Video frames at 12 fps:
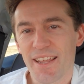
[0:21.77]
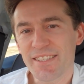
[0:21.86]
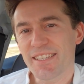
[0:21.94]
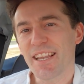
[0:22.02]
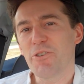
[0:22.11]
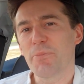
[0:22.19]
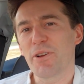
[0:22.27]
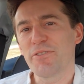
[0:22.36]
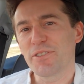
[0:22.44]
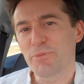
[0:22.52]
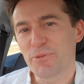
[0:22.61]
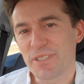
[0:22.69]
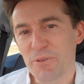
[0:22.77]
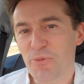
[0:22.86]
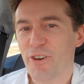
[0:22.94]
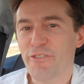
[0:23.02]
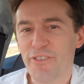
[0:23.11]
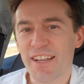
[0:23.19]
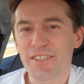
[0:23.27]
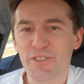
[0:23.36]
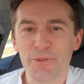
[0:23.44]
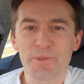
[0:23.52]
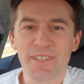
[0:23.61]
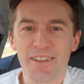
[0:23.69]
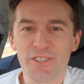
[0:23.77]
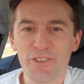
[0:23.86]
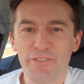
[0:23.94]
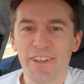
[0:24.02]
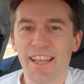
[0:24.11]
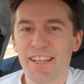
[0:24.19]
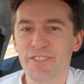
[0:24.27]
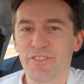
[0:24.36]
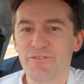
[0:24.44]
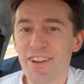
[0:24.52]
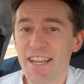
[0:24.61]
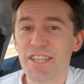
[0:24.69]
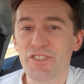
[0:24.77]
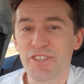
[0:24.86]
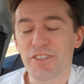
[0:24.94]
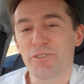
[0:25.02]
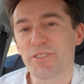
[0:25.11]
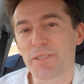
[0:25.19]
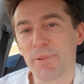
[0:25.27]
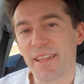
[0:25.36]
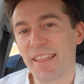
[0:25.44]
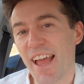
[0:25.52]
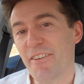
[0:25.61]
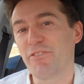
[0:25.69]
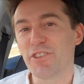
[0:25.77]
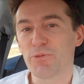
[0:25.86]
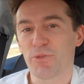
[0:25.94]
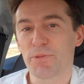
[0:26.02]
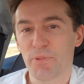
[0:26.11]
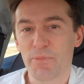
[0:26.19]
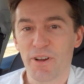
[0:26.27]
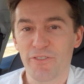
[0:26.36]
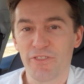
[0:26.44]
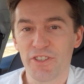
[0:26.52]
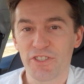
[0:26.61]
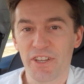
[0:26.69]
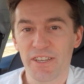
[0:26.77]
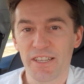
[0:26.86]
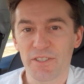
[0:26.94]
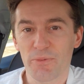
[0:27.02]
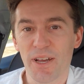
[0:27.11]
And as a little bonus we'll see what effect stop start traffic has on range because I'll display the average watts per mile for the journey as